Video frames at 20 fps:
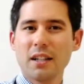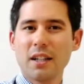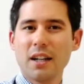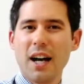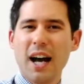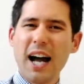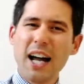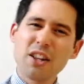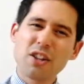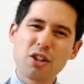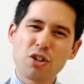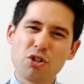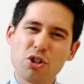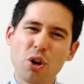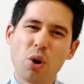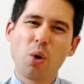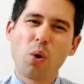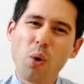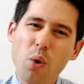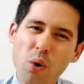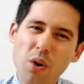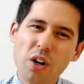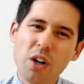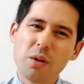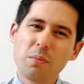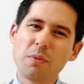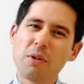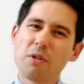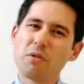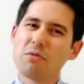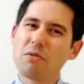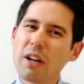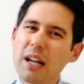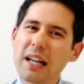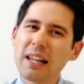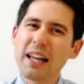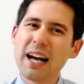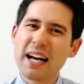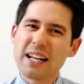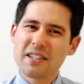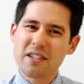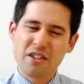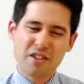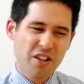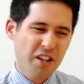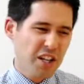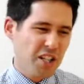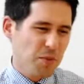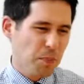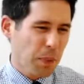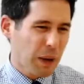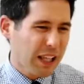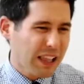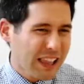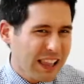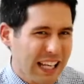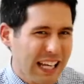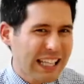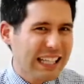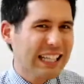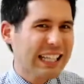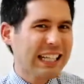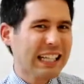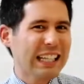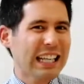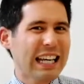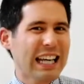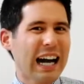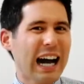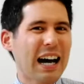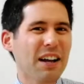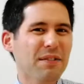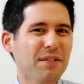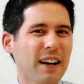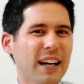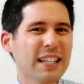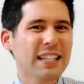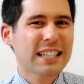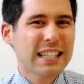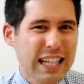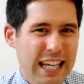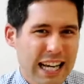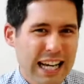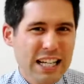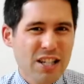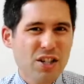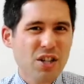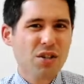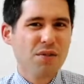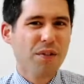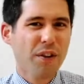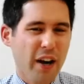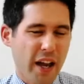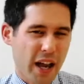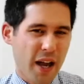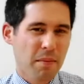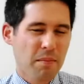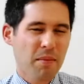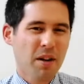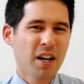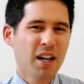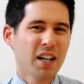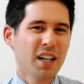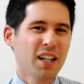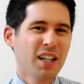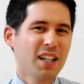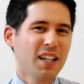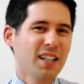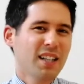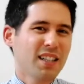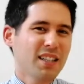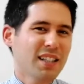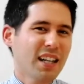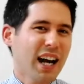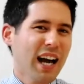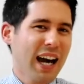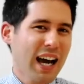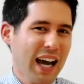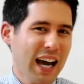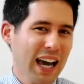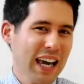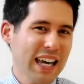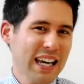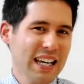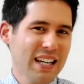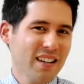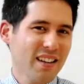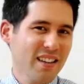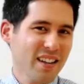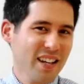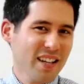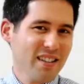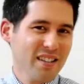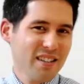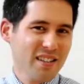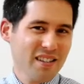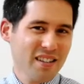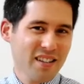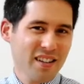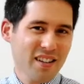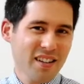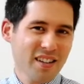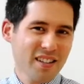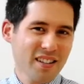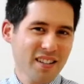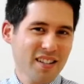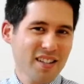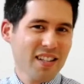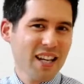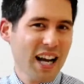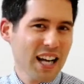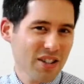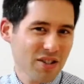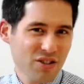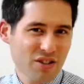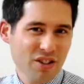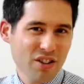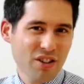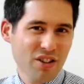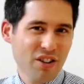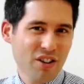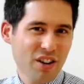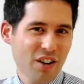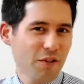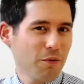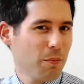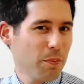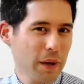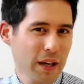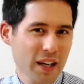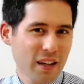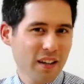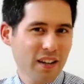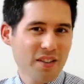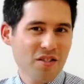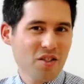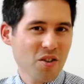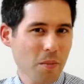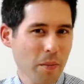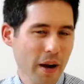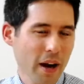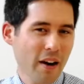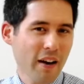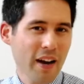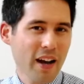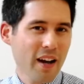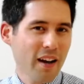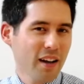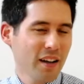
And Jehoram realizes that it's politically advantageous for him to hide this statue of Baal in Samaria.